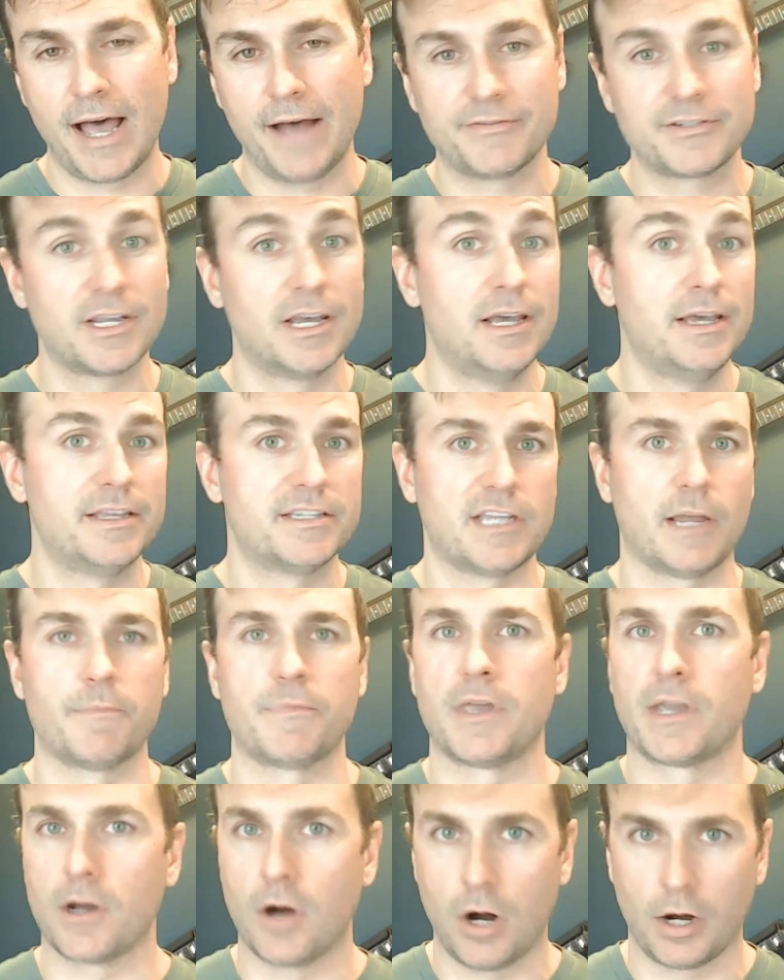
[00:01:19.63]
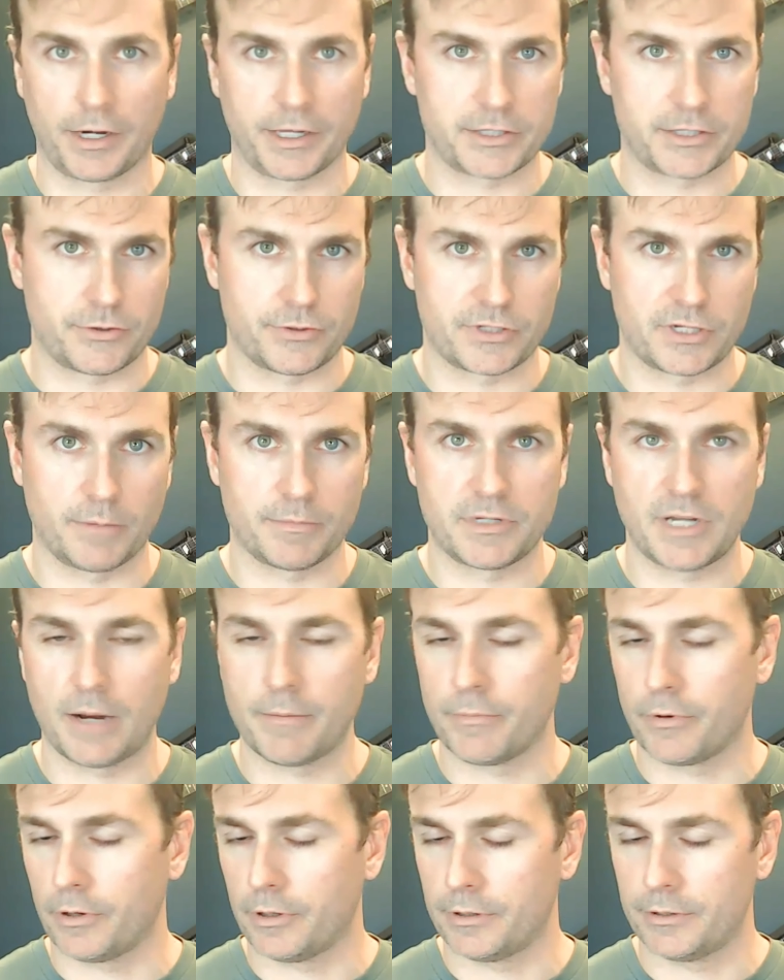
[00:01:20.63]
Same thing August or
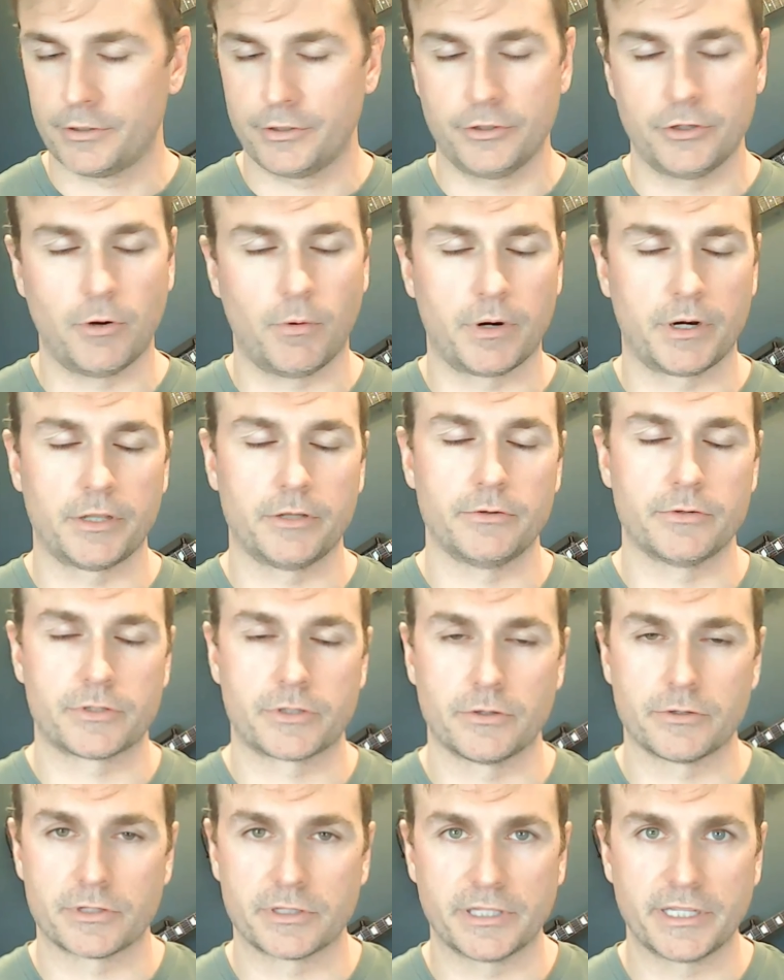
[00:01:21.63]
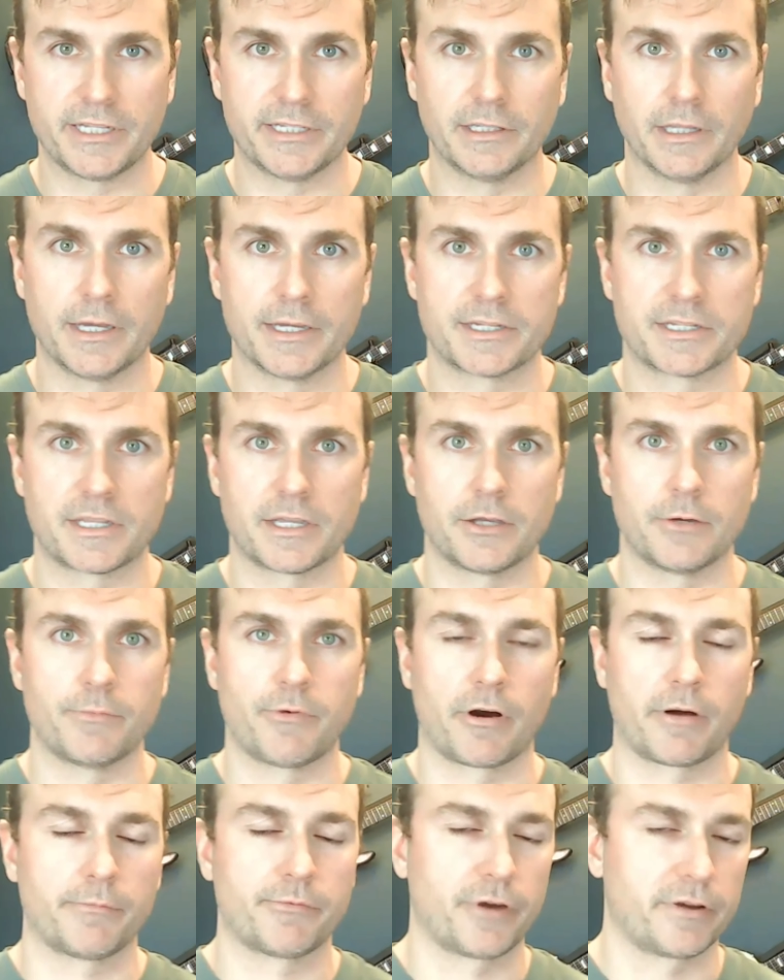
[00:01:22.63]
September. You don't want to use those lead lists that you
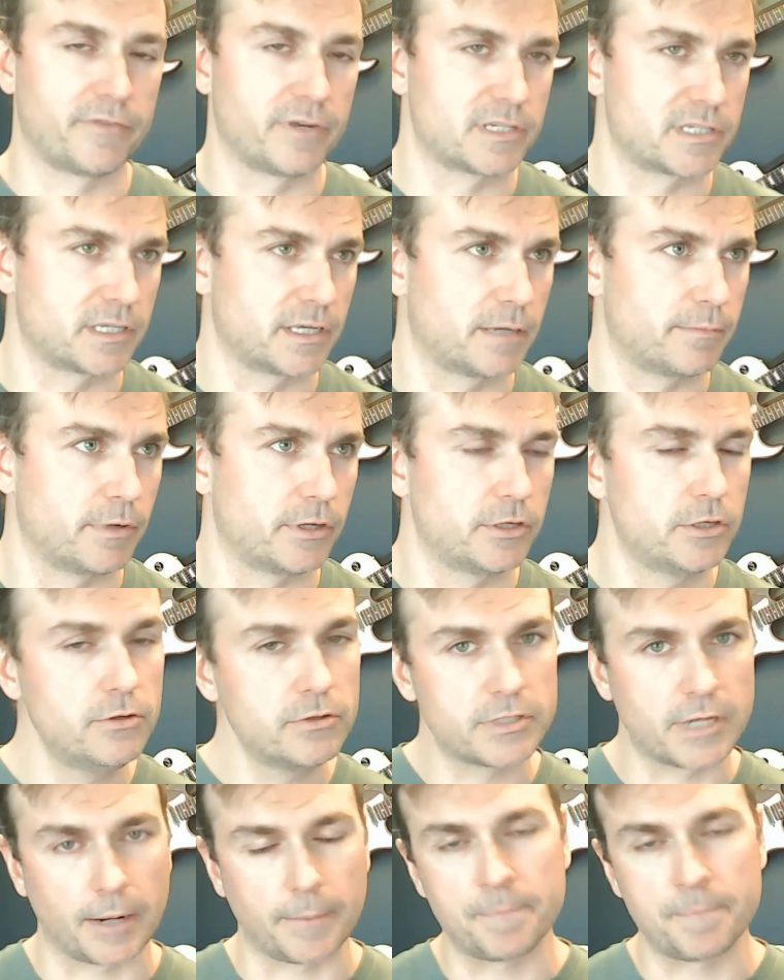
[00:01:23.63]
previously have been using.